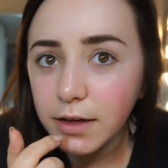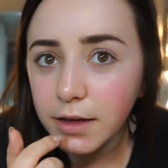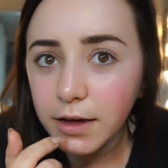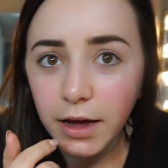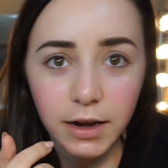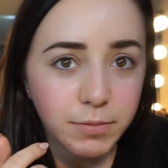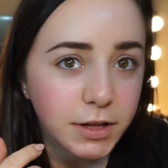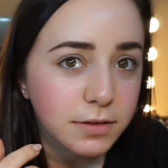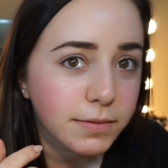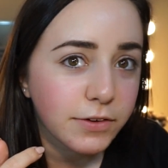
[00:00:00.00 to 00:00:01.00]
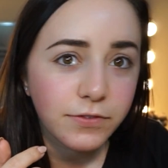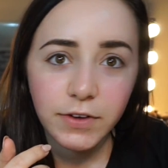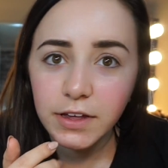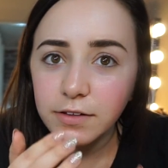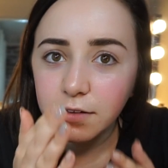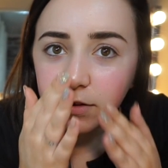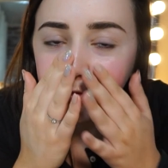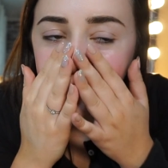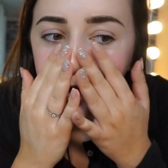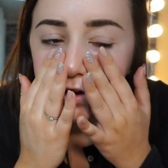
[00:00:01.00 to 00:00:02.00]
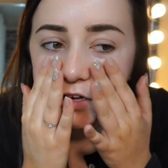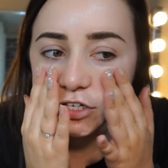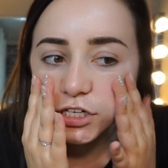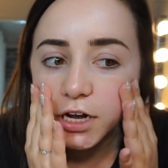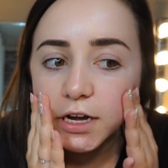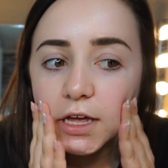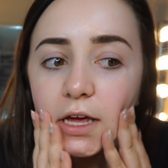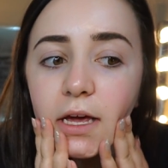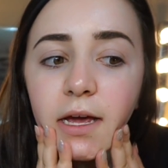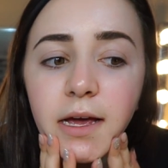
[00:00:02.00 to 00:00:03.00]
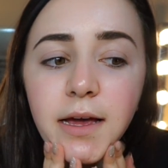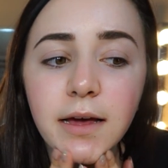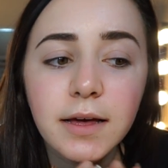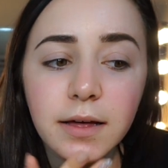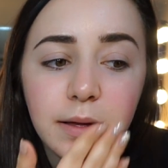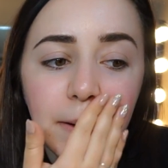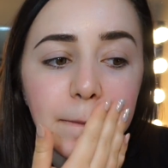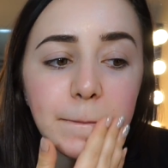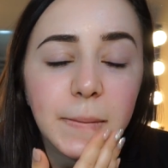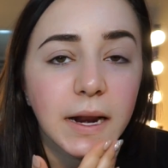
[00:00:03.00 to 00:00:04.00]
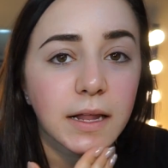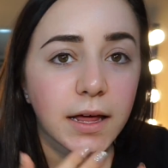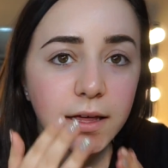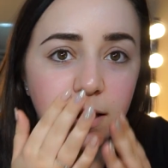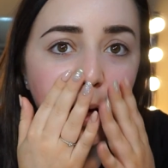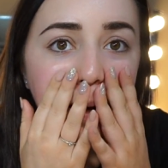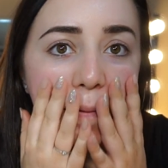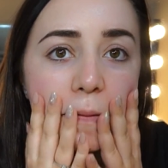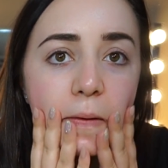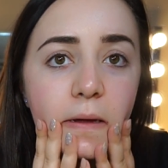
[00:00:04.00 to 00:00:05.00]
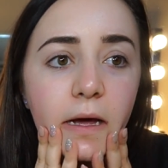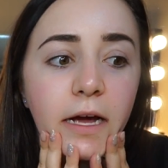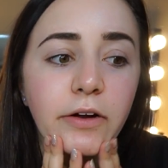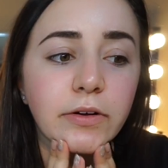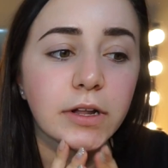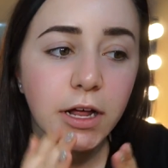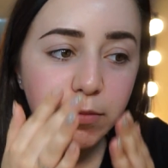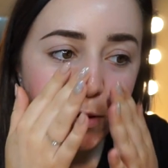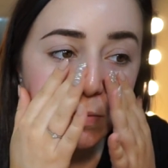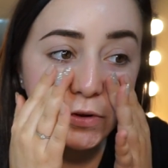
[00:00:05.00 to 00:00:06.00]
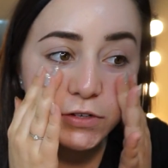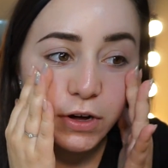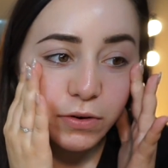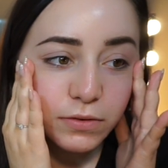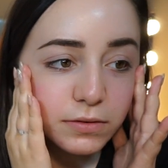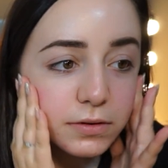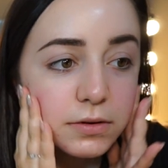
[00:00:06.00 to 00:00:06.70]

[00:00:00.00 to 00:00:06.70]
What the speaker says: It kind of makes my face look very shiny, but I like that. I know a lot of people don't.